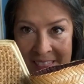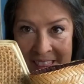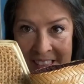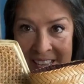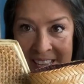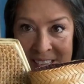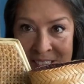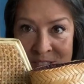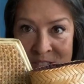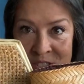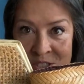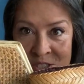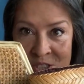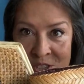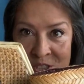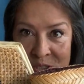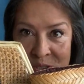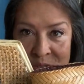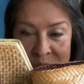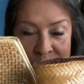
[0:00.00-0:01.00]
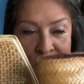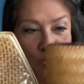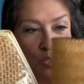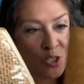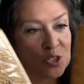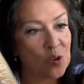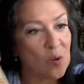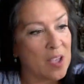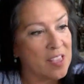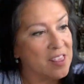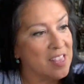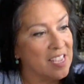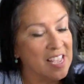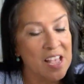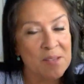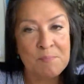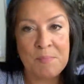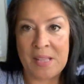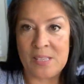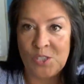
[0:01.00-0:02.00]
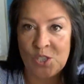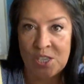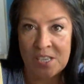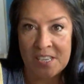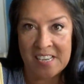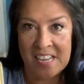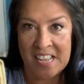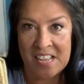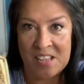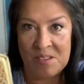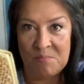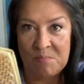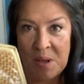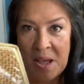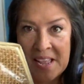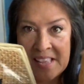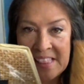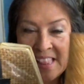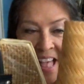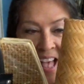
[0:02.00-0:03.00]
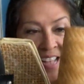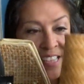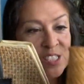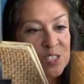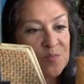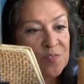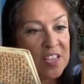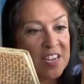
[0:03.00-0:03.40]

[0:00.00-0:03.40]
these 2, so I think I mentioned in my last